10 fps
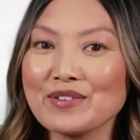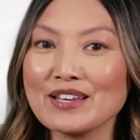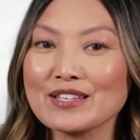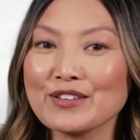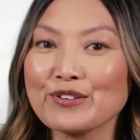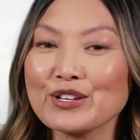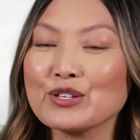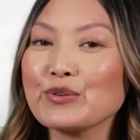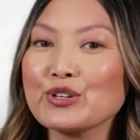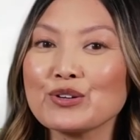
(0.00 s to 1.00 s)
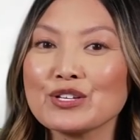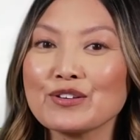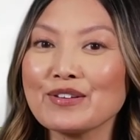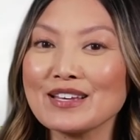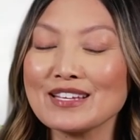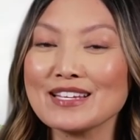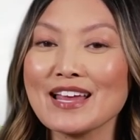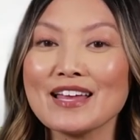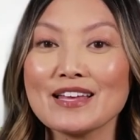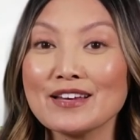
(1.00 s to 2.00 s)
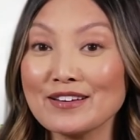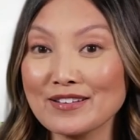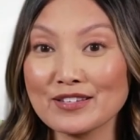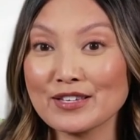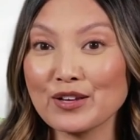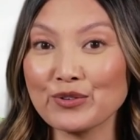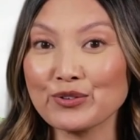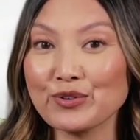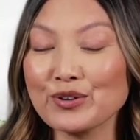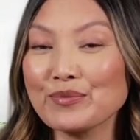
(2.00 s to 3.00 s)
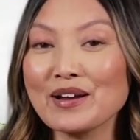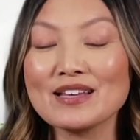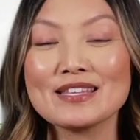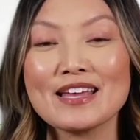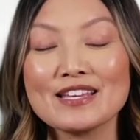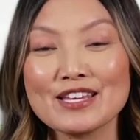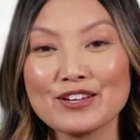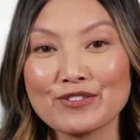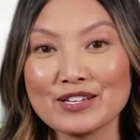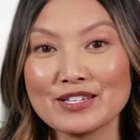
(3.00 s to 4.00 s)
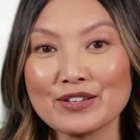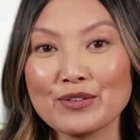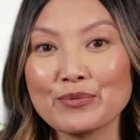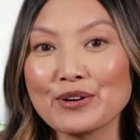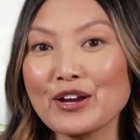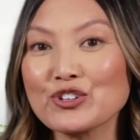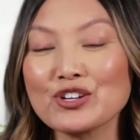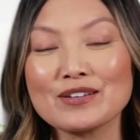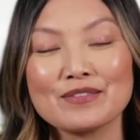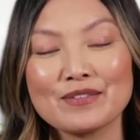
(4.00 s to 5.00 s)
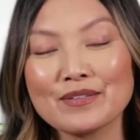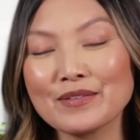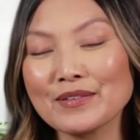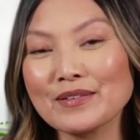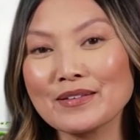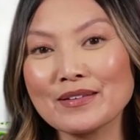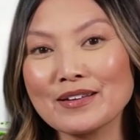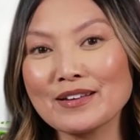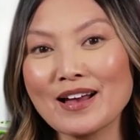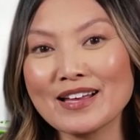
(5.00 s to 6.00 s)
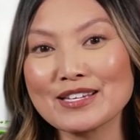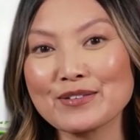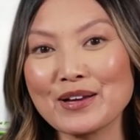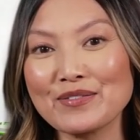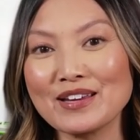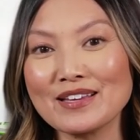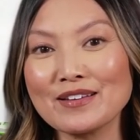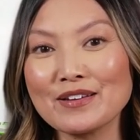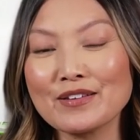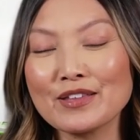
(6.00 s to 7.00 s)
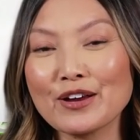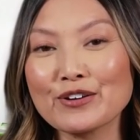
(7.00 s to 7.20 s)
may experience reduced feed intake, slower growth rates, and decreased milk production. Consequently, dairy